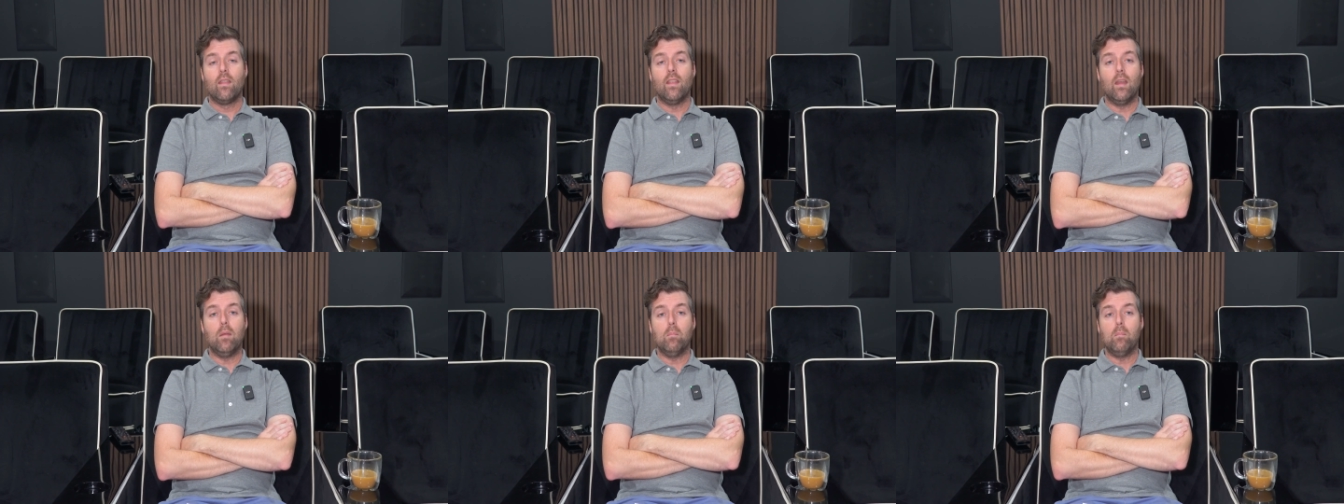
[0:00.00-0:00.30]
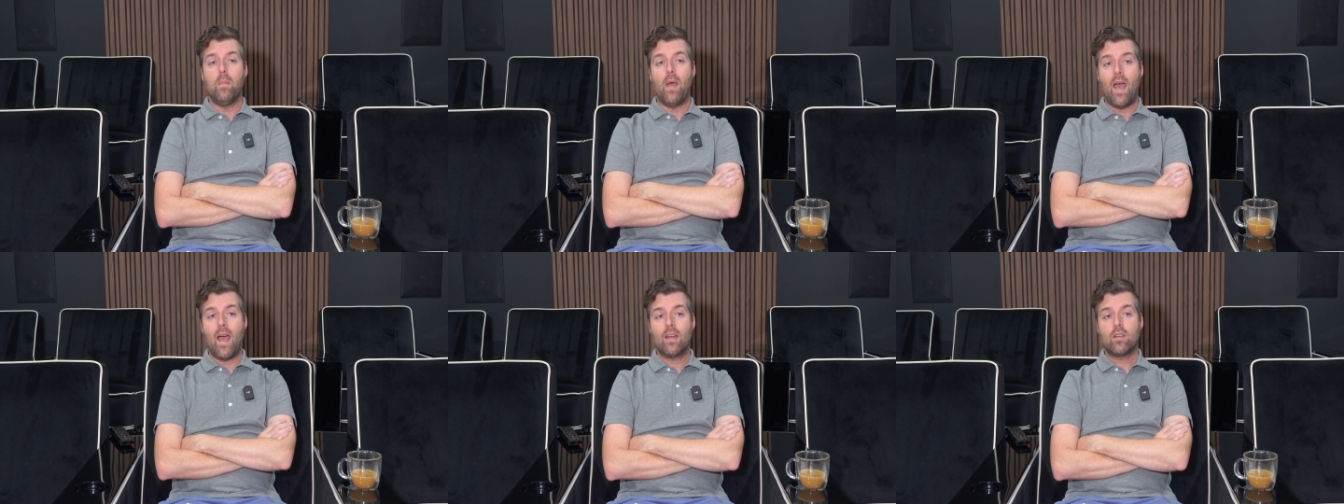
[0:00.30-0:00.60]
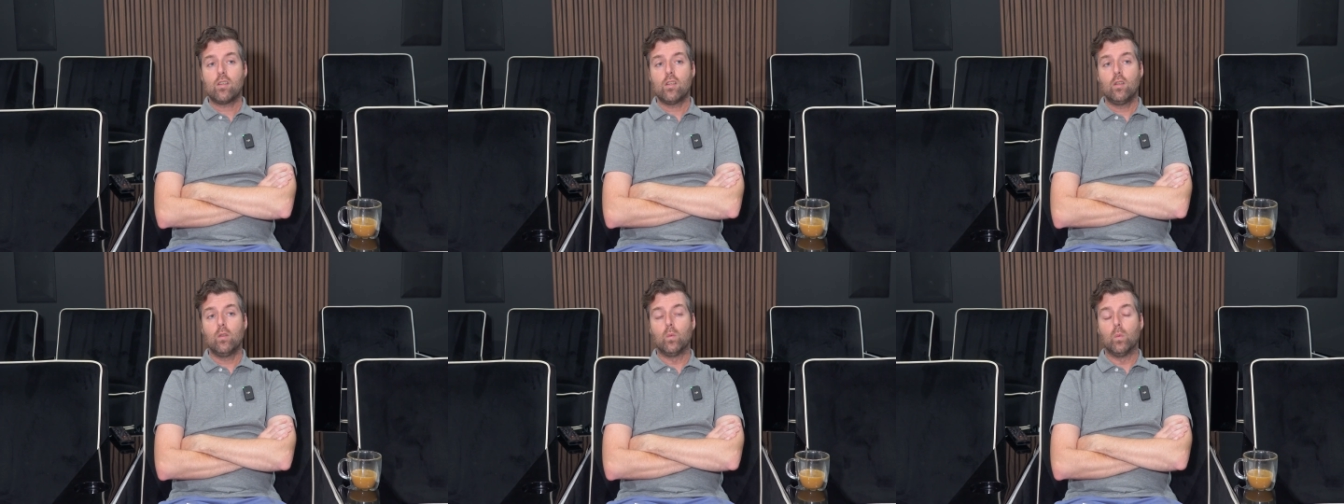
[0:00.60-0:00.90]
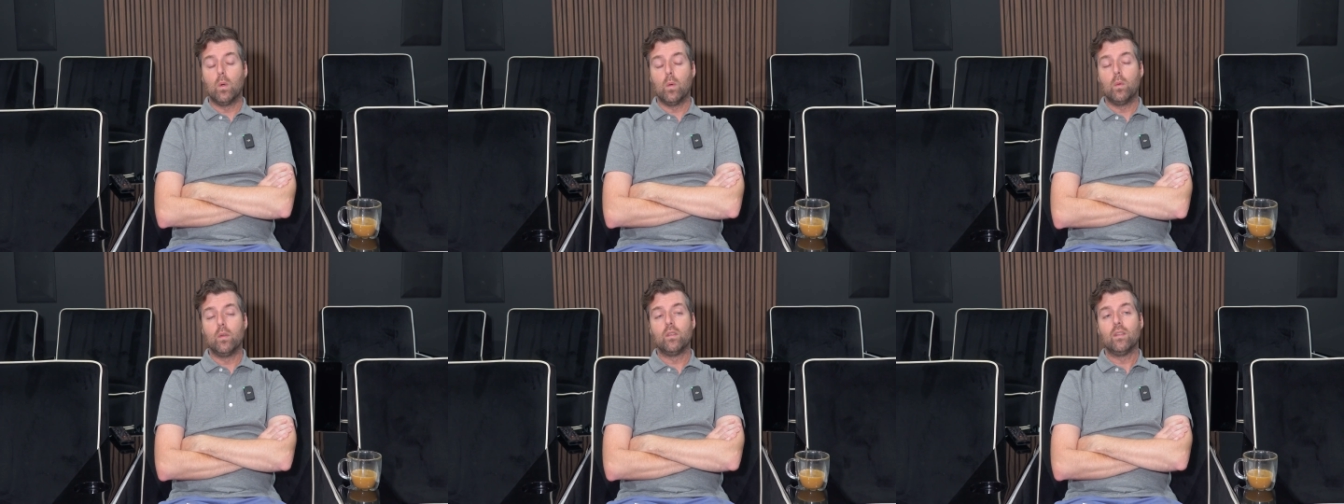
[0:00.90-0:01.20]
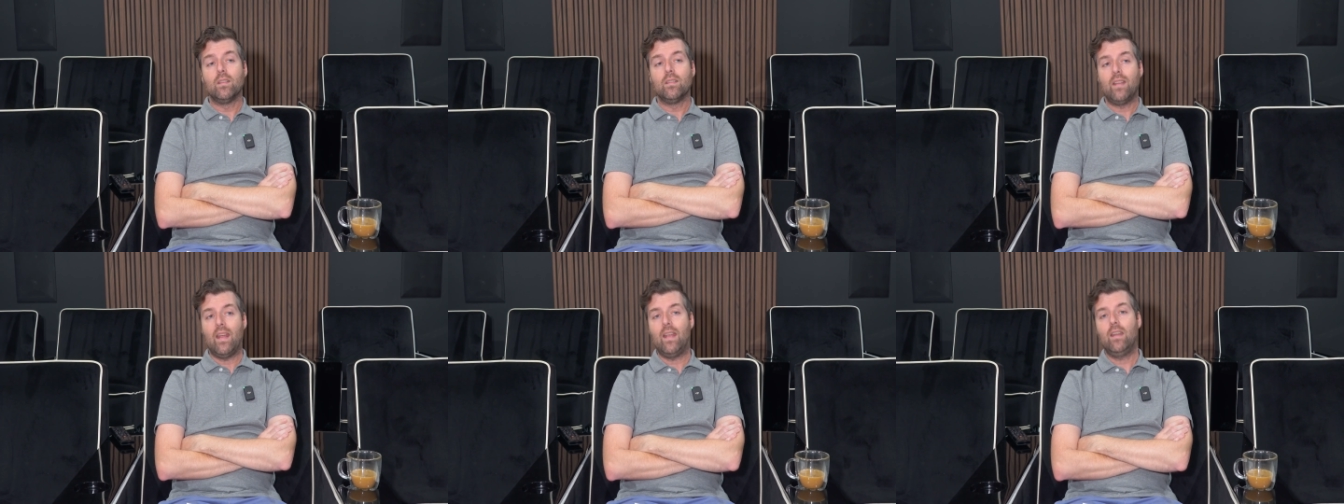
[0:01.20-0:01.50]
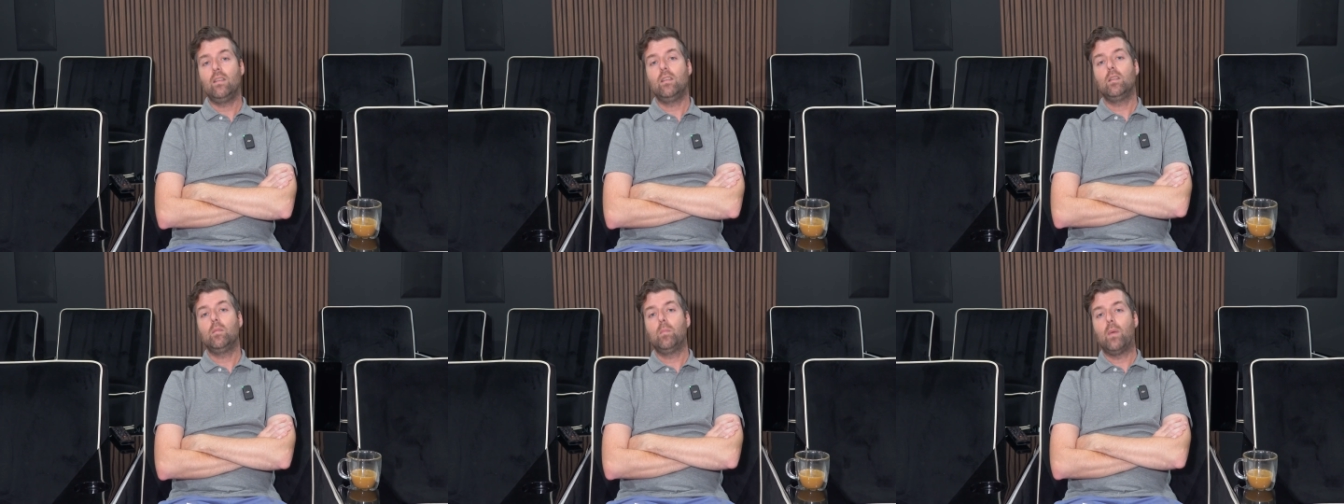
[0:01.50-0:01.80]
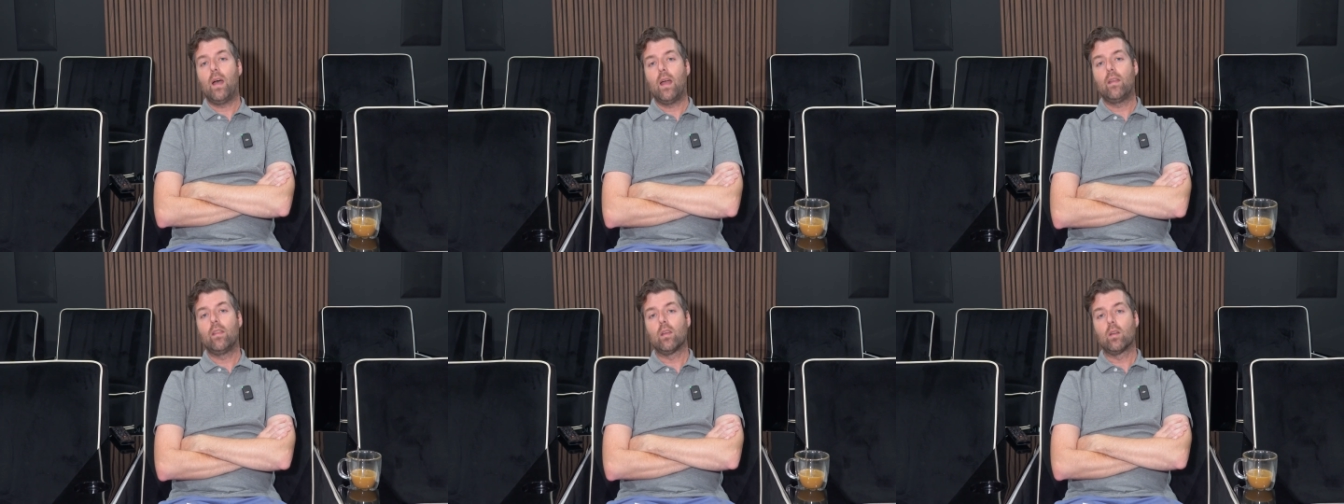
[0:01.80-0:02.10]
that matches what was intended
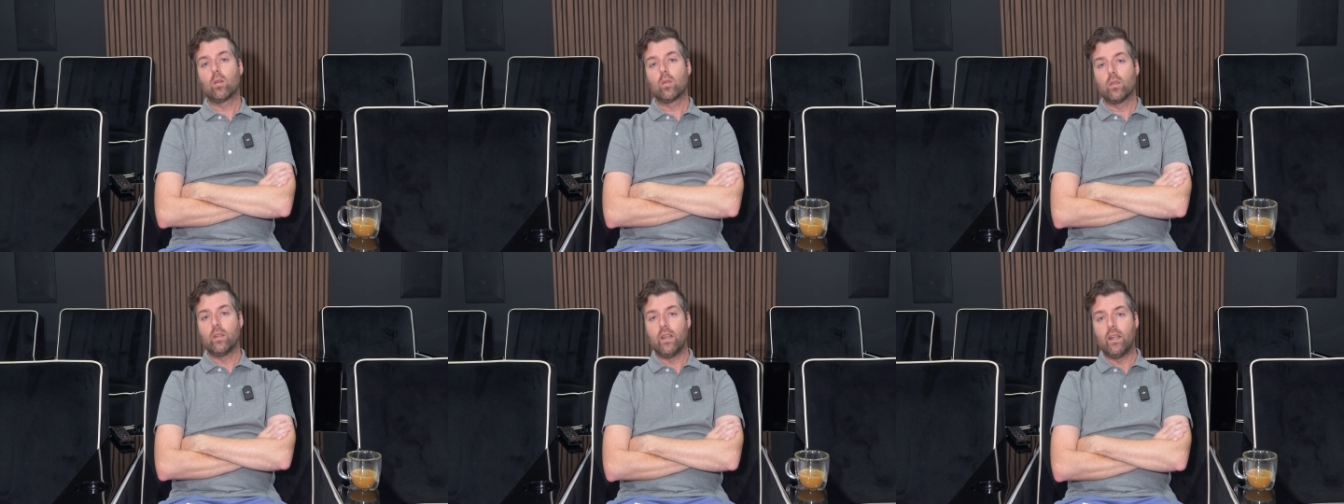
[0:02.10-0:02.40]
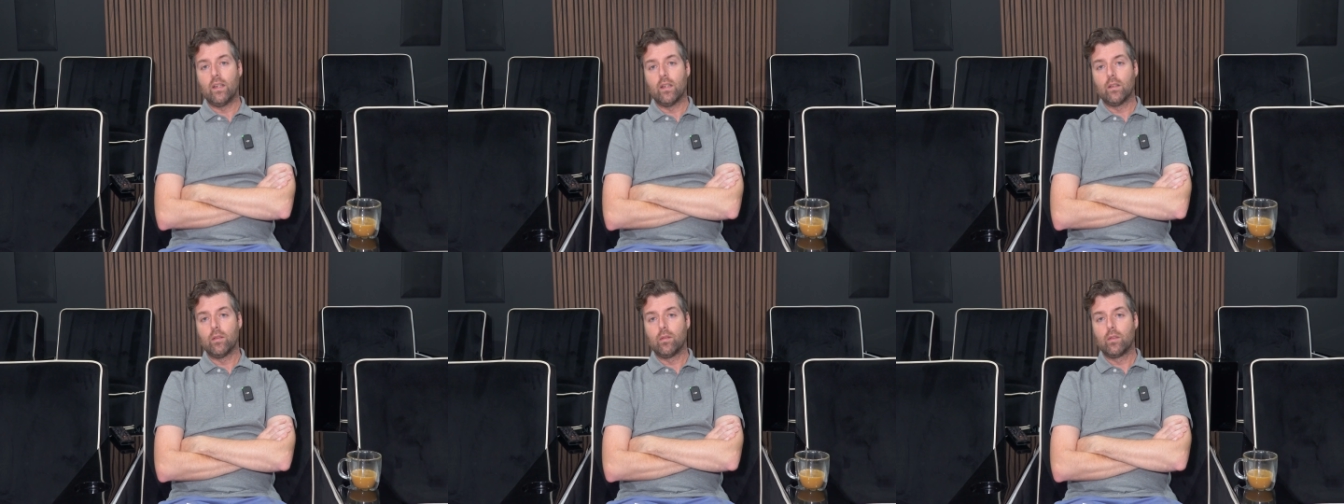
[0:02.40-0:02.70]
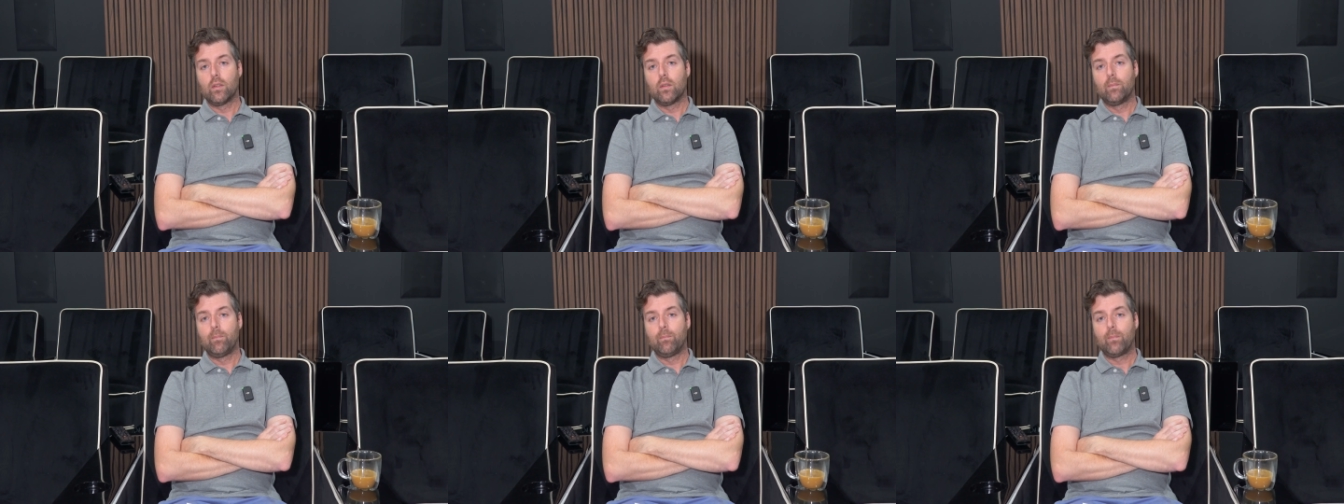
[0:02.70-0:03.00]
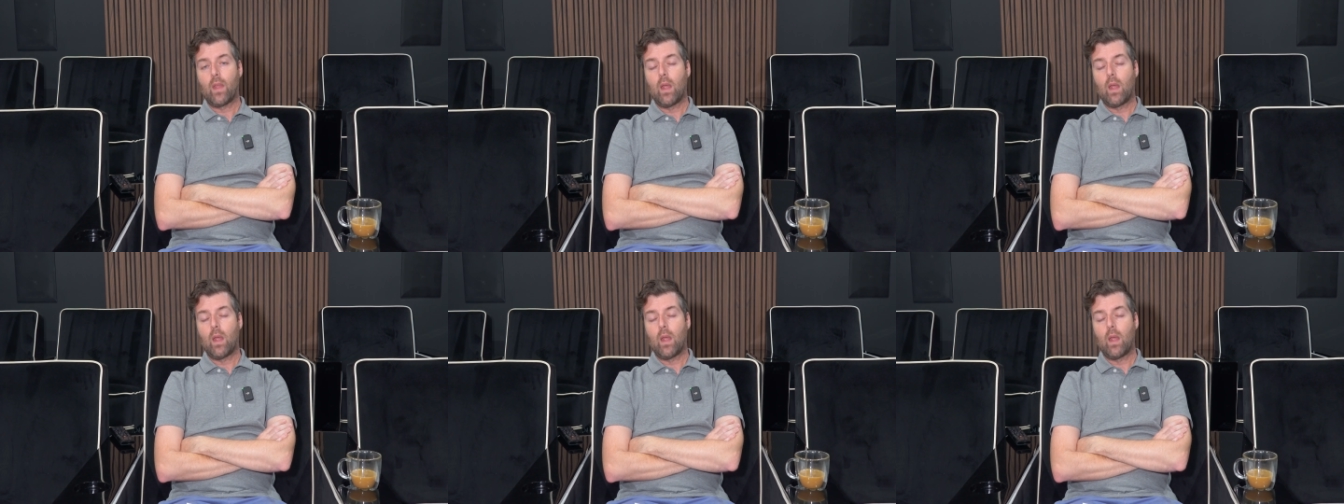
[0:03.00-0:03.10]
by the creatives.